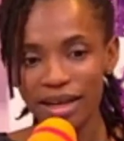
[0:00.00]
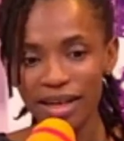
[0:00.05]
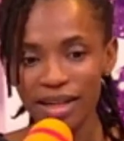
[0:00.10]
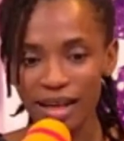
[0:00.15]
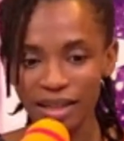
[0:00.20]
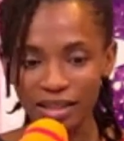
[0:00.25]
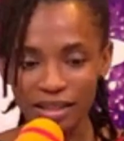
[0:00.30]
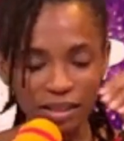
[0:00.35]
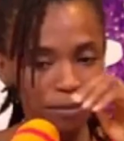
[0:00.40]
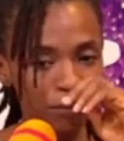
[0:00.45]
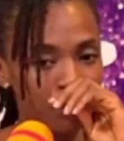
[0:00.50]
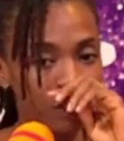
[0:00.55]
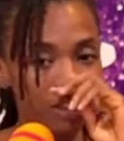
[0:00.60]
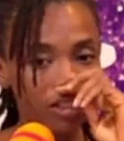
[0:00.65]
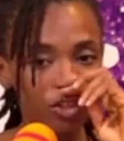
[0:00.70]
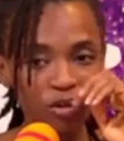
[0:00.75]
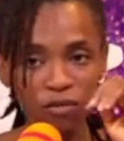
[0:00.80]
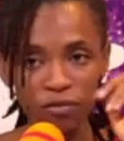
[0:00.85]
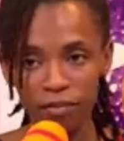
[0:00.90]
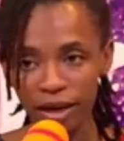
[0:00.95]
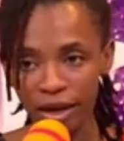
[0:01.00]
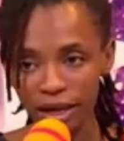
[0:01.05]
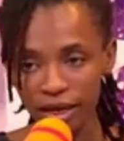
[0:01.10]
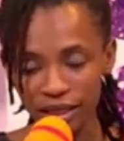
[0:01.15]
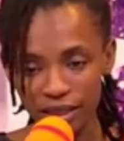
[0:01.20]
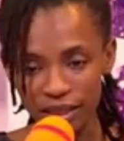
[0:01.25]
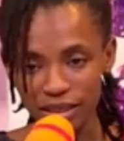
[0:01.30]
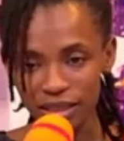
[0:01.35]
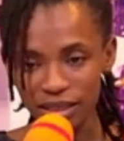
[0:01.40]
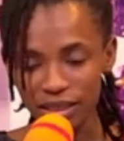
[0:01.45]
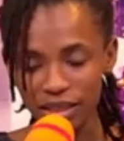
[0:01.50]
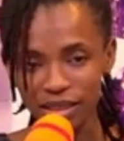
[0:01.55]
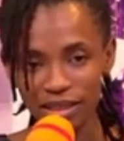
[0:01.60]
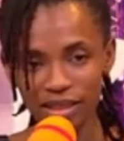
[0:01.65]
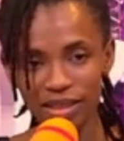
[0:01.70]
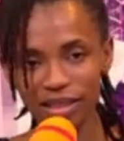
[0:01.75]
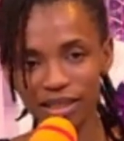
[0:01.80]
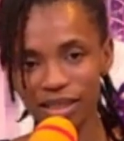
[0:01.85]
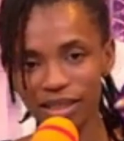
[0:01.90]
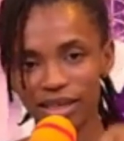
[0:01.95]
that peace of mind
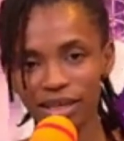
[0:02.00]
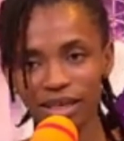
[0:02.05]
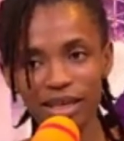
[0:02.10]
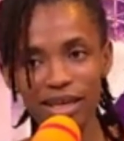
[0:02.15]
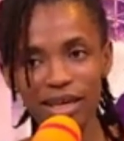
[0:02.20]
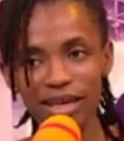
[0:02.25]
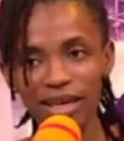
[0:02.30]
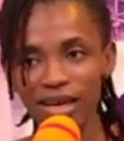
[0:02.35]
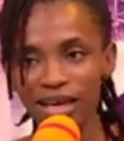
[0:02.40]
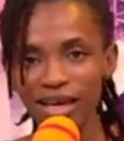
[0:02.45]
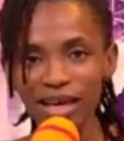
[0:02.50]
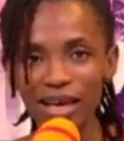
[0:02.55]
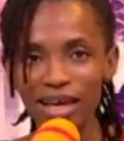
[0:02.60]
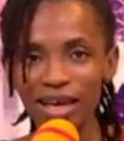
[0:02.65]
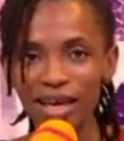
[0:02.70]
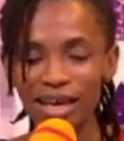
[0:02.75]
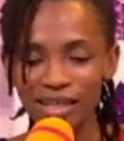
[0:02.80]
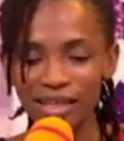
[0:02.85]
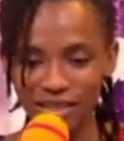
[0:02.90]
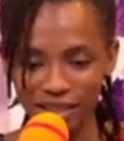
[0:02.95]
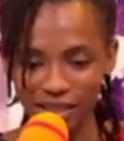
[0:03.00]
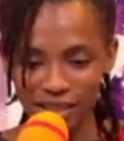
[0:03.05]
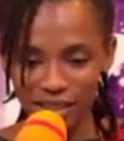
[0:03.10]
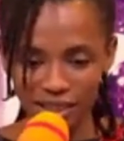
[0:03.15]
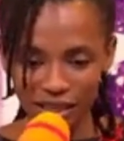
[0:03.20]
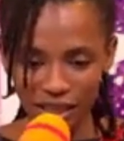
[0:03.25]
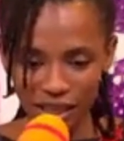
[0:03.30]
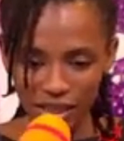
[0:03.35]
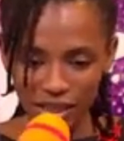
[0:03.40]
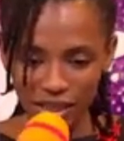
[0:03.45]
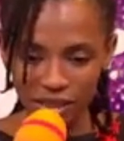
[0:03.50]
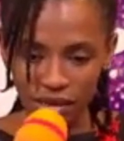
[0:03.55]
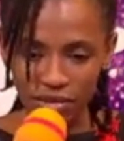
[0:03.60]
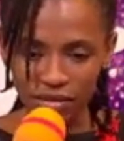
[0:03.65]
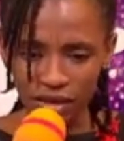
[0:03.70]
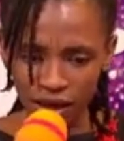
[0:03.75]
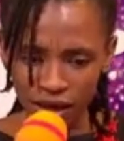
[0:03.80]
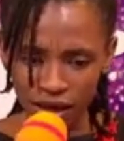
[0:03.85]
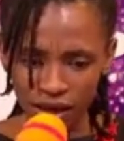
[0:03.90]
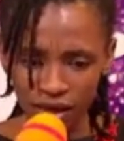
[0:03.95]
it's a
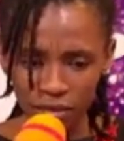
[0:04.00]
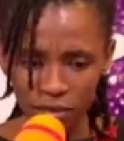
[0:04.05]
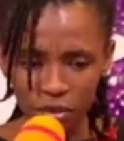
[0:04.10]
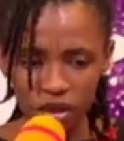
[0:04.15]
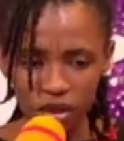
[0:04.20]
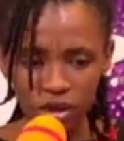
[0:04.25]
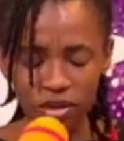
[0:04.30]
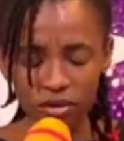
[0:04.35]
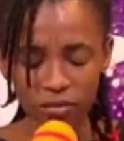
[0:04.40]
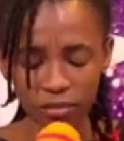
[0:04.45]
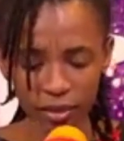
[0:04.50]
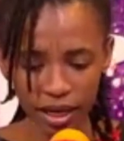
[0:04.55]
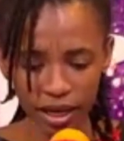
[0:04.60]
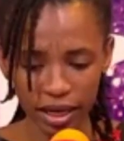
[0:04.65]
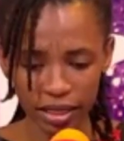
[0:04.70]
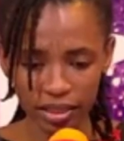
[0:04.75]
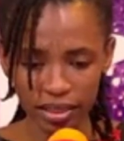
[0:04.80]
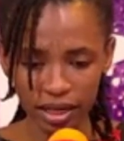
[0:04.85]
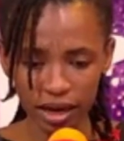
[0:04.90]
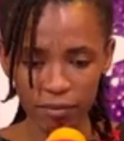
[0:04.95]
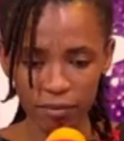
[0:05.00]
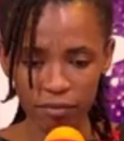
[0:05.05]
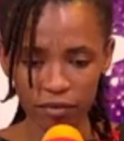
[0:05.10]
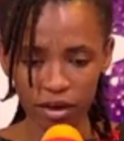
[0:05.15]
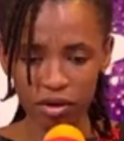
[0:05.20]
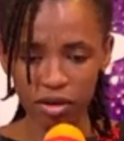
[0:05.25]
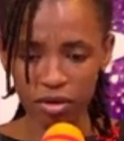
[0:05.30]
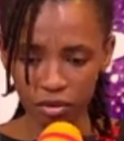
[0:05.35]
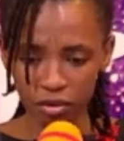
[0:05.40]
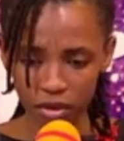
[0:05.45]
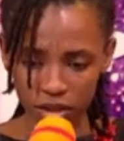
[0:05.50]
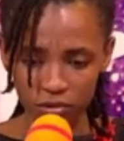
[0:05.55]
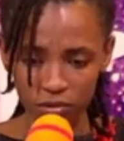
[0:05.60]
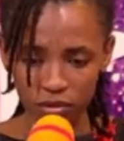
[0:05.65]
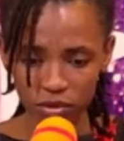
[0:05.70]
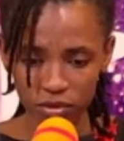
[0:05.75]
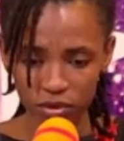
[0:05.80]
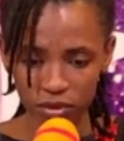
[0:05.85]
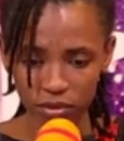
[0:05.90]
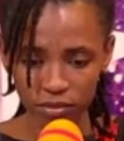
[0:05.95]
thing. Peace of mind. I'm very
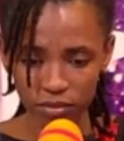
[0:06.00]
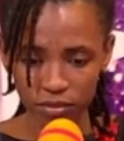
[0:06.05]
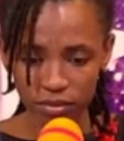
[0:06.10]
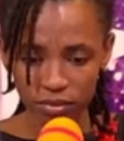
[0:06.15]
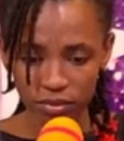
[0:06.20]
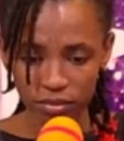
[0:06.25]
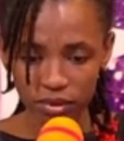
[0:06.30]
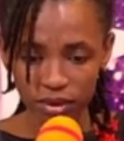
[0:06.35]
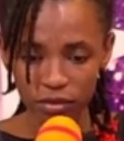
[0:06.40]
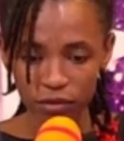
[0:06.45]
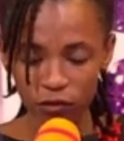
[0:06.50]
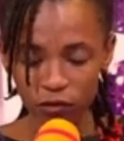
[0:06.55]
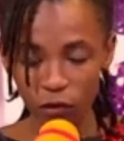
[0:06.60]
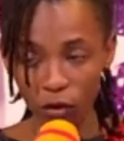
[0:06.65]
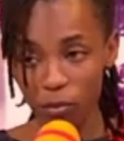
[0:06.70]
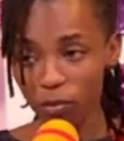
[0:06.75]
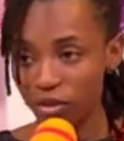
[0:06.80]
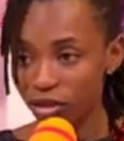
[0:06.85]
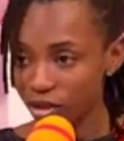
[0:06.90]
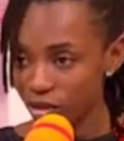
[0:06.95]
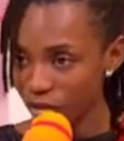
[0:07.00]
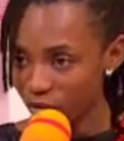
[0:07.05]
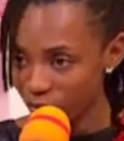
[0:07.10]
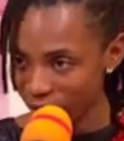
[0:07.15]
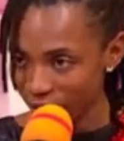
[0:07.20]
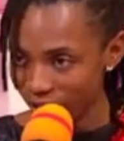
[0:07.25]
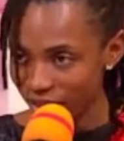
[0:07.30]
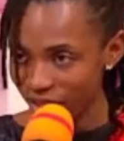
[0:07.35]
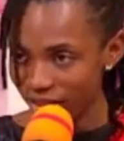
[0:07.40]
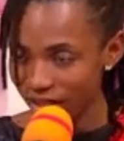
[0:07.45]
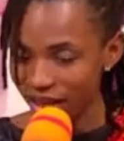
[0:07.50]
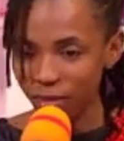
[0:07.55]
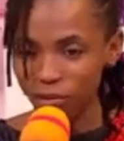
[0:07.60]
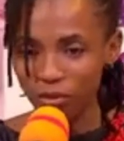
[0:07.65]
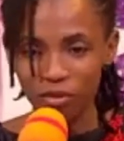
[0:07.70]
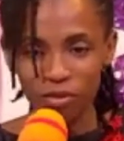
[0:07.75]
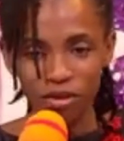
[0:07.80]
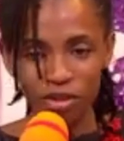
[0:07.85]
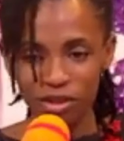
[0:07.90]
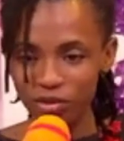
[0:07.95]
grateful for peace of mind.
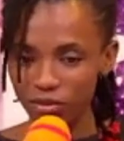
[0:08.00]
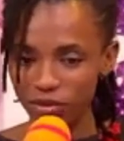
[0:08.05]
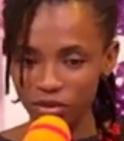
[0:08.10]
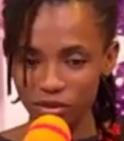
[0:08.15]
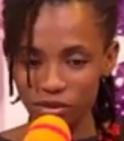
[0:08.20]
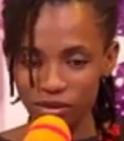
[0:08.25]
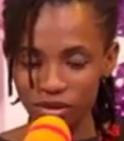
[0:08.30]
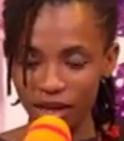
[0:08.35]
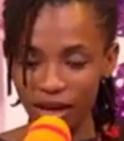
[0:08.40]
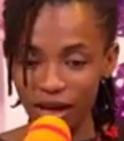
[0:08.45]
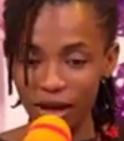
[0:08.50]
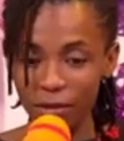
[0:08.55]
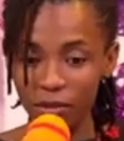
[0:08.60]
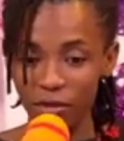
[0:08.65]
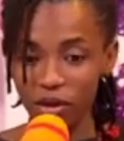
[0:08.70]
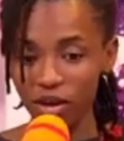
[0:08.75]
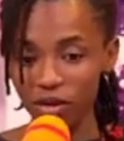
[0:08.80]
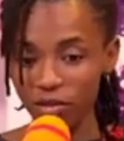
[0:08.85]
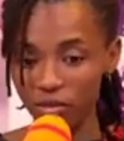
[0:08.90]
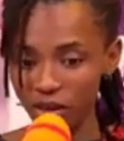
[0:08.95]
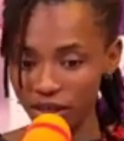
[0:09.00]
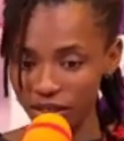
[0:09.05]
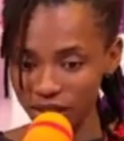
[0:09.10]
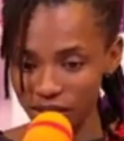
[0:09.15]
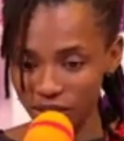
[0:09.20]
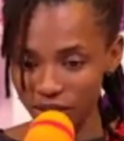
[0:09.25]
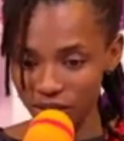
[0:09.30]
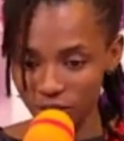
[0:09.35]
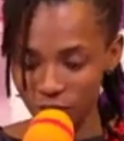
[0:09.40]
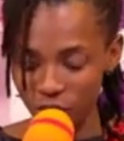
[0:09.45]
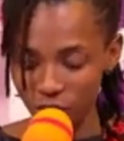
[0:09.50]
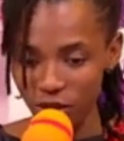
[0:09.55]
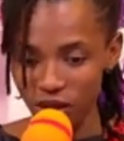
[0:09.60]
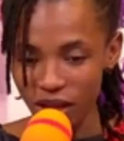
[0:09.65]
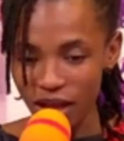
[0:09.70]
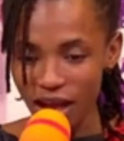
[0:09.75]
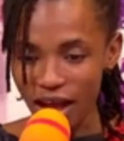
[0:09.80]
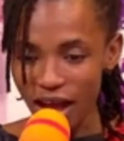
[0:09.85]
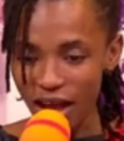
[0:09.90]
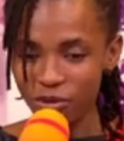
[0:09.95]
I'm grateful that I'm not a restless soul.
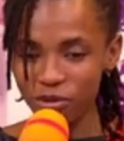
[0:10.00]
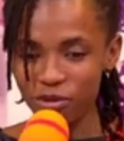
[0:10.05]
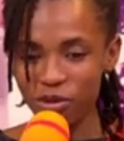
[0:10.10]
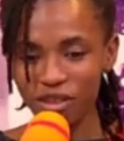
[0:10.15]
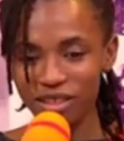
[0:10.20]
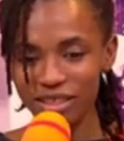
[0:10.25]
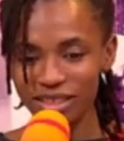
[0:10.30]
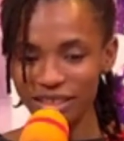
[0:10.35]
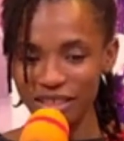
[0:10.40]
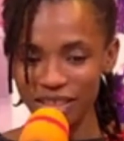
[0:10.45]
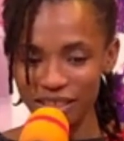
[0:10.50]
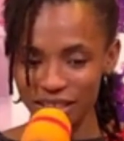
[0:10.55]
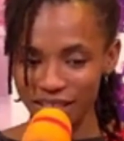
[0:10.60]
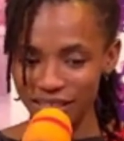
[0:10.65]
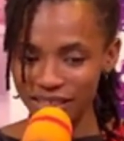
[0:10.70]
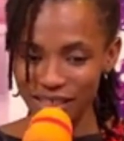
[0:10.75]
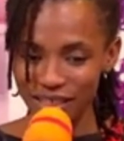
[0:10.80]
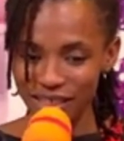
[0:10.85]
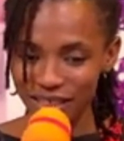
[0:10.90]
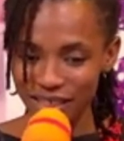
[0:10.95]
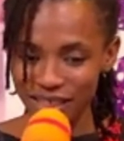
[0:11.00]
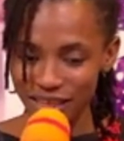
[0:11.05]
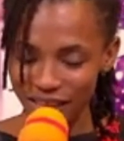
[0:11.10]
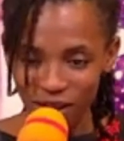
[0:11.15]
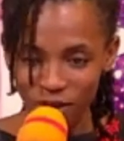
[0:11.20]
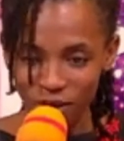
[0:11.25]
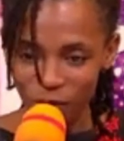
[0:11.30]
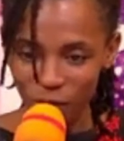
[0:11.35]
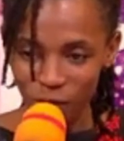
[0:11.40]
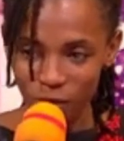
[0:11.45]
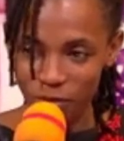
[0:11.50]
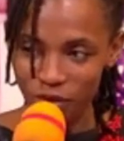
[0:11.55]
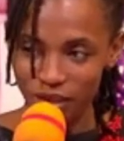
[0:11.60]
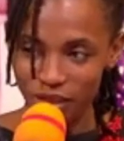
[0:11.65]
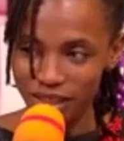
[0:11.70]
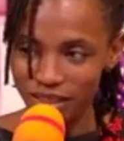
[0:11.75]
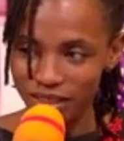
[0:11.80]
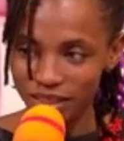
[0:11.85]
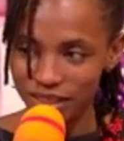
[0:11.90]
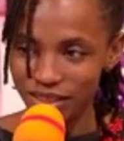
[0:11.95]
I could not sit in one
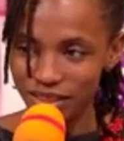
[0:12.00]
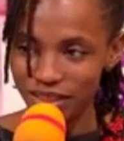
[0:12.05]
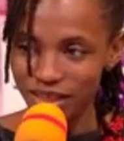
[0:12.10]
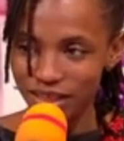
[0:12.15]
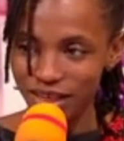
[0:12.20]
place.